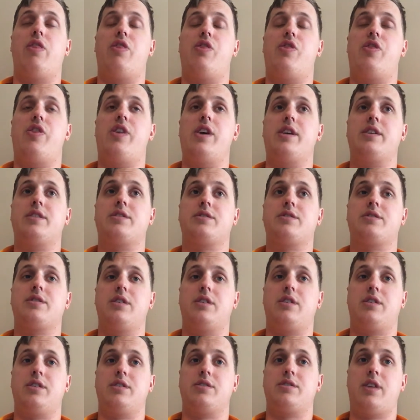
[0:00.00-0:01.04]
This
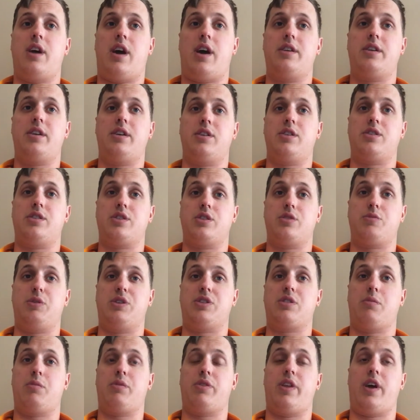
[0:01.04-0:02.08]
does not need to just be
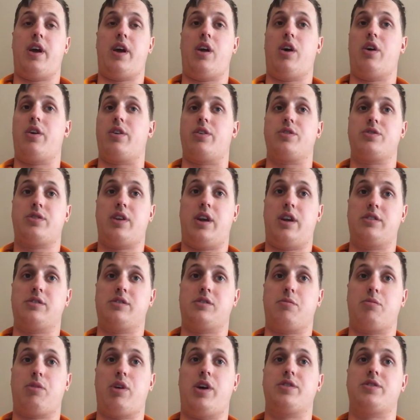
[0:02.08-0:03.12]
someone that understands
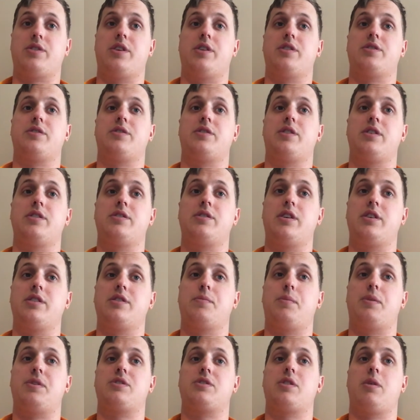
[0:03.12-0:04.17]
the process. This needs
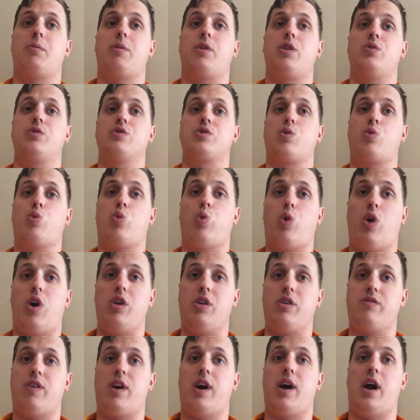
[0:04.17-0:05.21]
to be someone who is
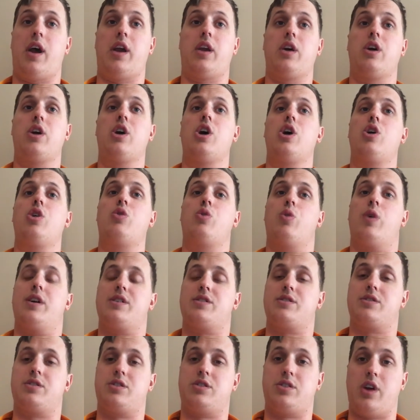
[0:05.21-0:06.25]
qualified, who
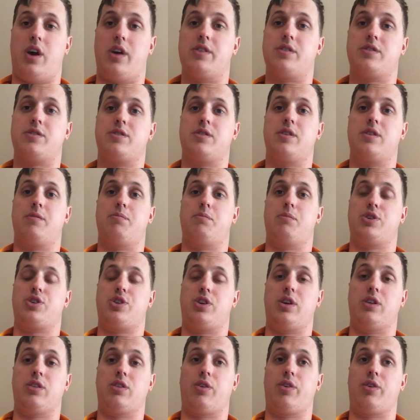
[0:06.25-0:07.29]
has done
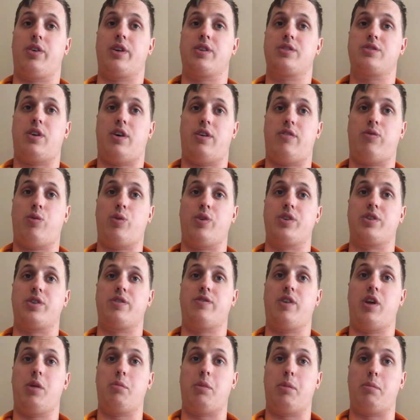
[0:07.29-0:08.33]
machine learning software
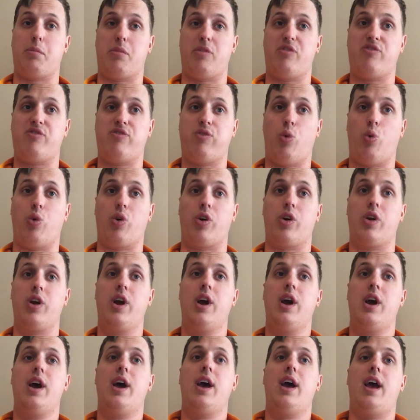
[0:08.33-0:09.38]
development before,
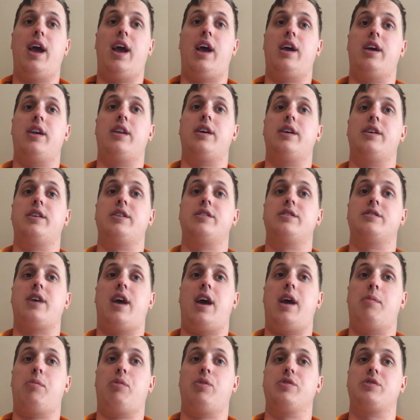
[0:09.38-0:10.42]
and is
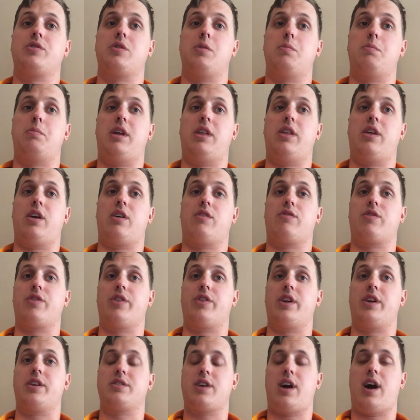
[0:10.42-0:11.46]
able to be there for
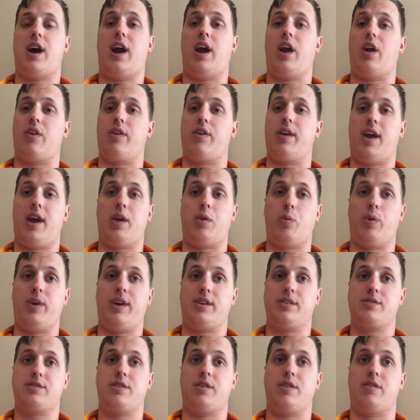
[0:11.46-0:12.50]
the entire 9
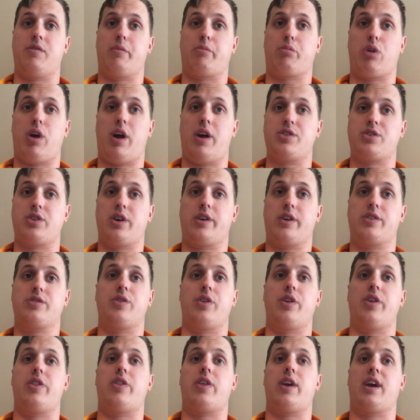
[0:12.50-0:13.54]
weeks of the project
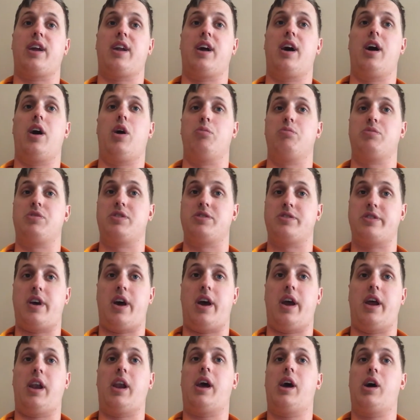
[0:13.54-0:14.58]
so that they can help
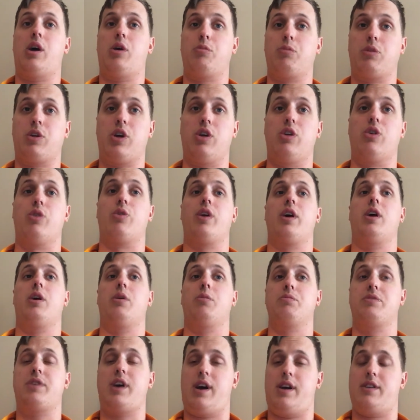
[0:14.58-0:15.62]
design, help code,
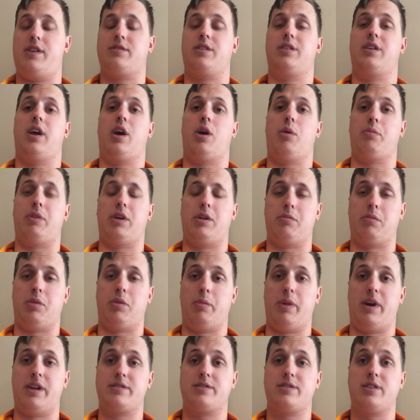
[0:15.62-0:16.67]
help test, and help
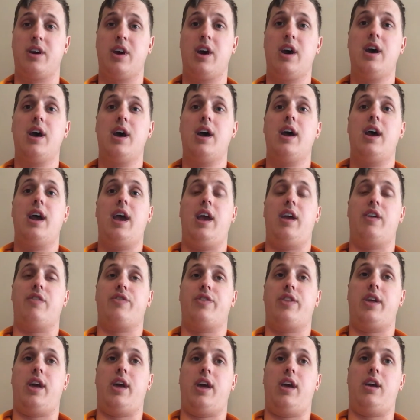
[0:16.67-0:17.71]
implement.
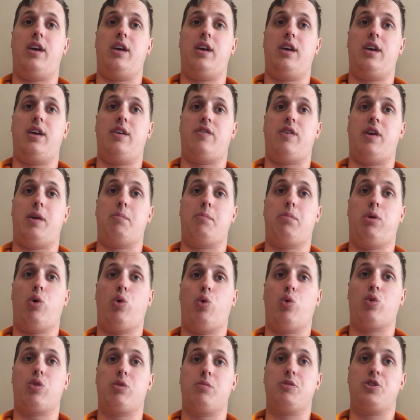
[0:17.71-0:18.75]
If a
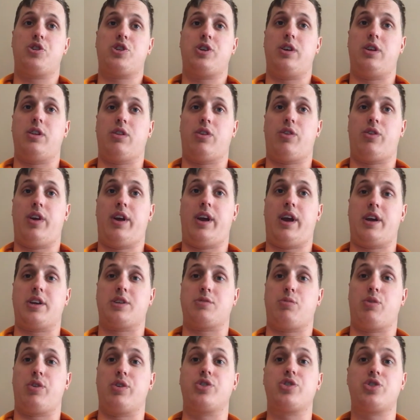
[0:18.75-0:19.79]
poor machine learning
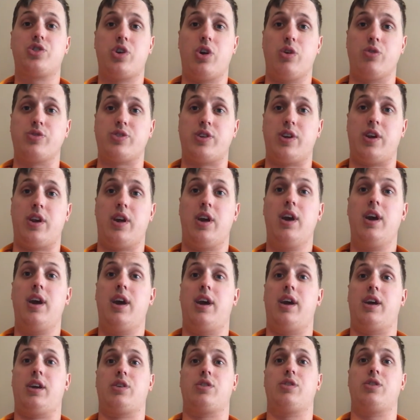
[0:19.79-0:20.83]
expert is chosen,
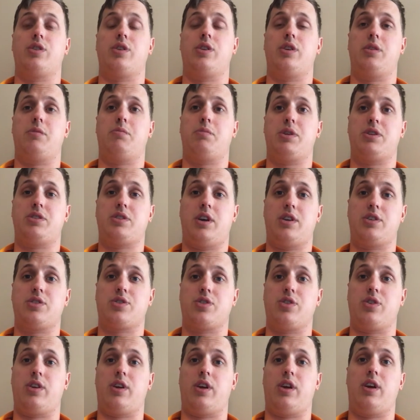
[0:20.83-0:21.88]
it could
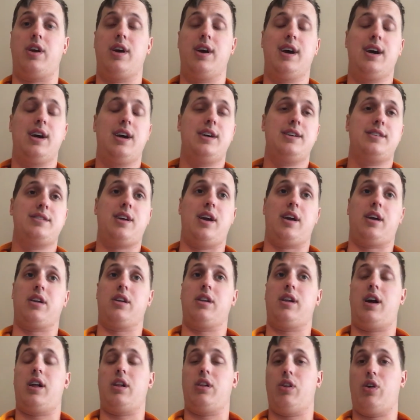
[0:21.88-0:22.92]
potentially take a
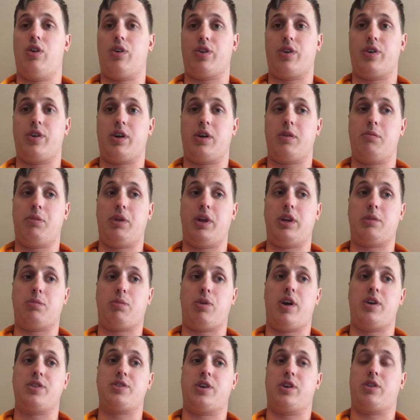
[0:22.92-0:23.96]
lot longer to complete the
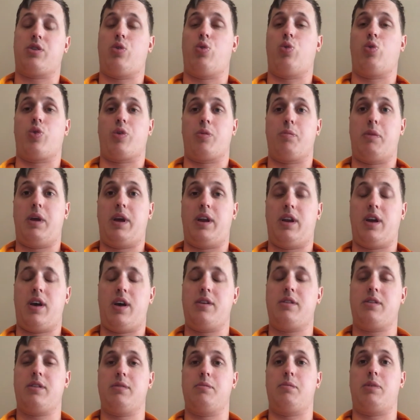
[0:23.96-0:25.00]
project or may
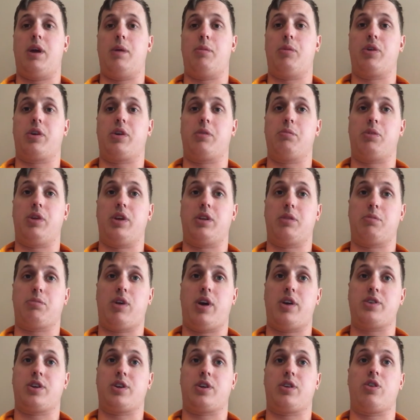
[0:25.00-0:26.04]
not be able to complete the
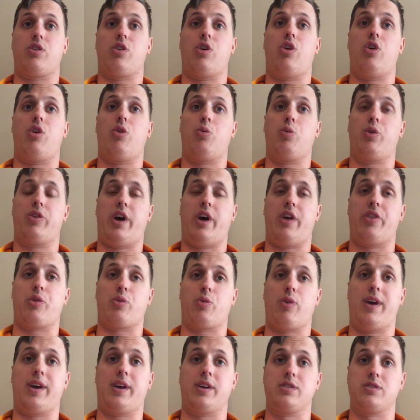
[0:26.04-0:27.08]
project at all without the
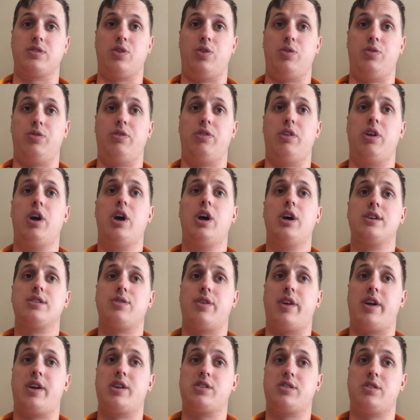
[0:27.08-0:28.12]
right consultant. So
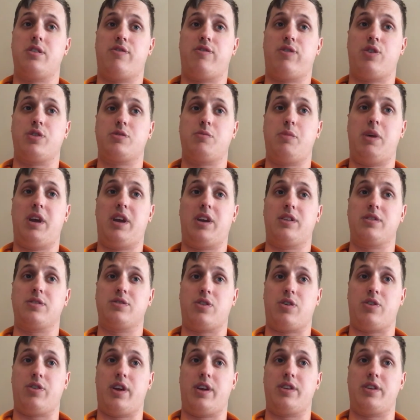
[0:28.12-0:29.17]
that is the first main
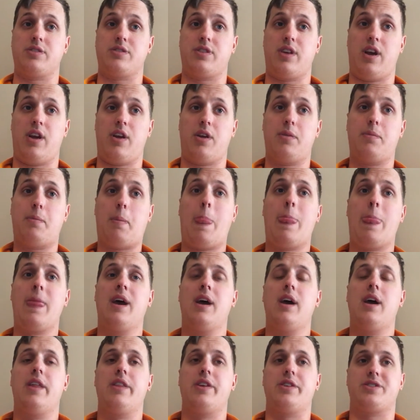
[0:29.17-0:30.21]
concern that is there.
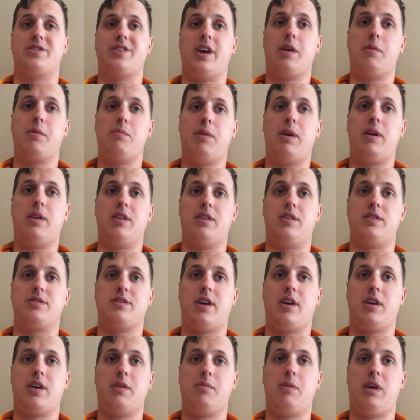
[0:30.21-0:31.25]
The
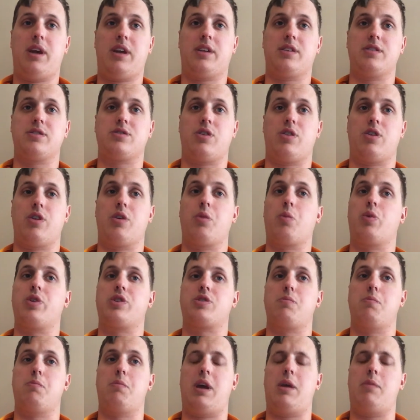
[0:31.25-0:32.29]
second main concern,
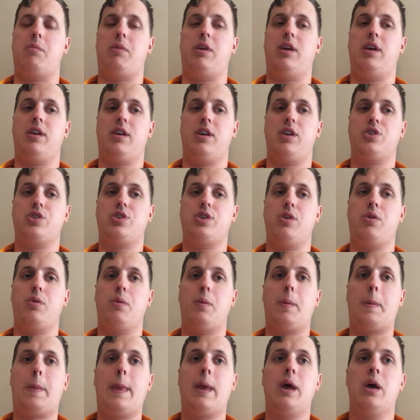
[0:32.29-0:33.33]
which may be an issue,
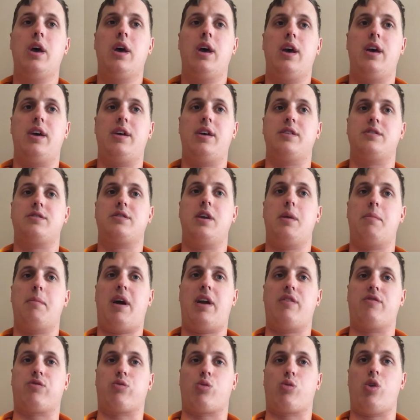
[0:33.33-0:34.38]
is the
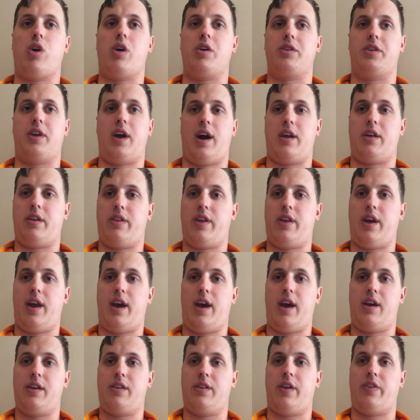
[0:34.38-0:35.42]
amount of raw data
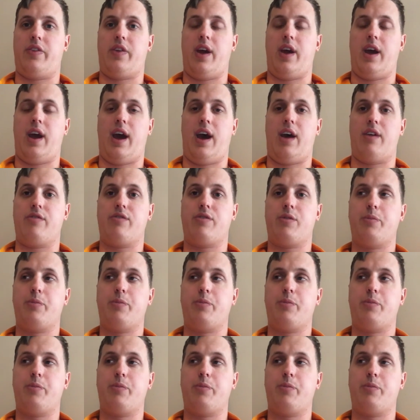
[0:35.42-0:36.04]
that they have.